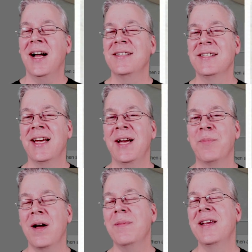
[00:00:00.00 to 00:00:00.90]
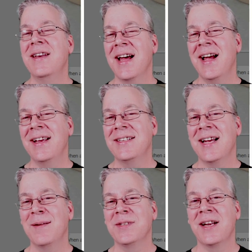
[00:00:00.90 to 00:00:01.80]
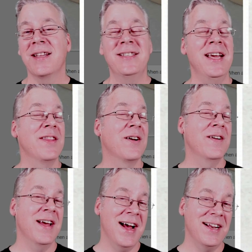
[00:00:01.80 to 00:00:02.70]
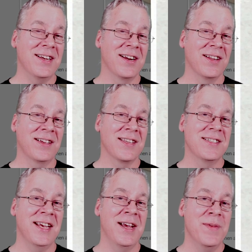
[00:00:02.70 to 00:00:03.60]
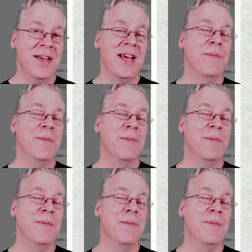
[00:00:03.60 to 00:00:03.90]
I'd say probably 9 times out of 10 they're not going to look the same,